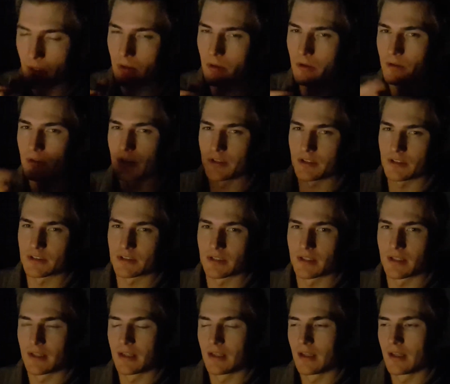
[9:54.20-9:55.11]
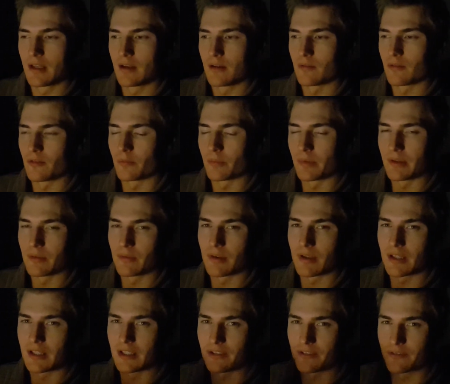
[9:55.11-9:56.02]
others will be
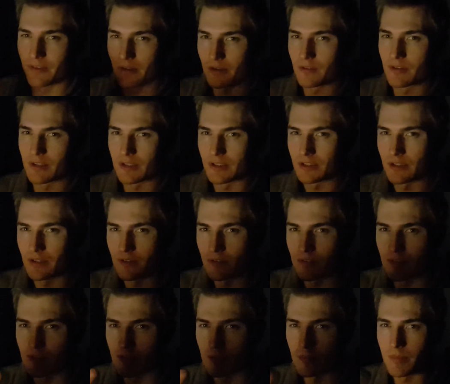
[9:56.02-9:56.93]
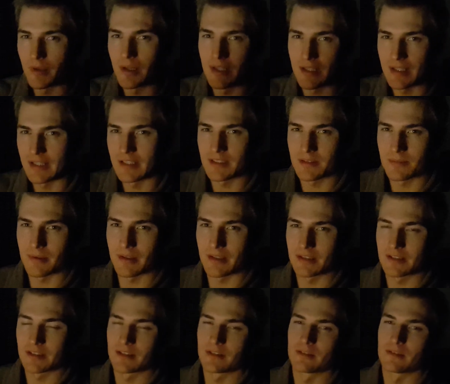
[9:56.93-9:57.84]
really focused on the main
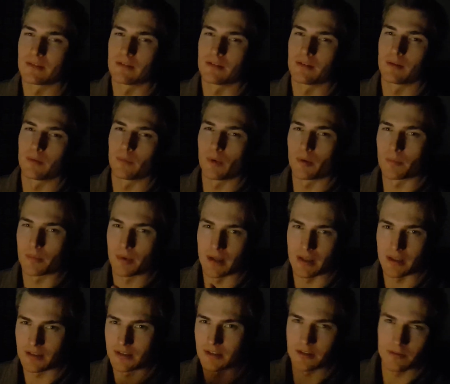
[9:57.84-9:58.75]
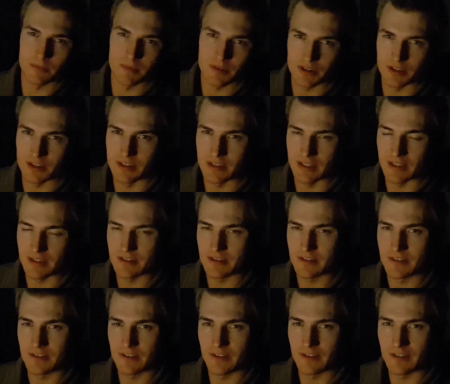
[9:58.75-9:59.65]
aspects and won't pay too much
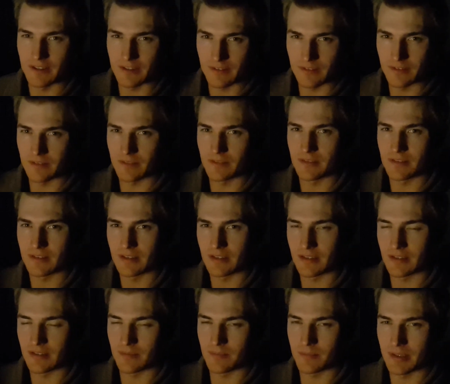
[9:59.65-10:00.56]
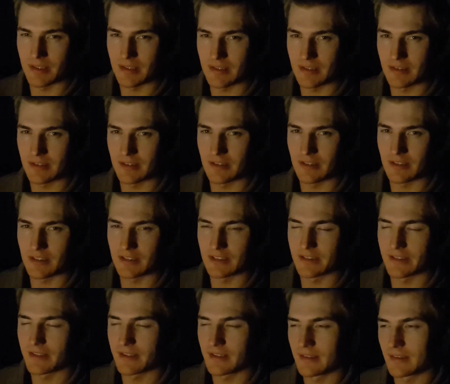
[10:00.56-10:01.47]
attention to the other bits that you
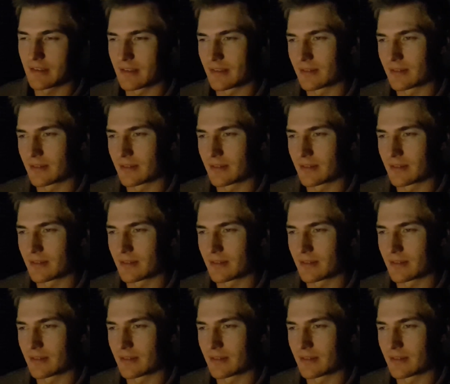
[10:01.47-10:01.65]
say.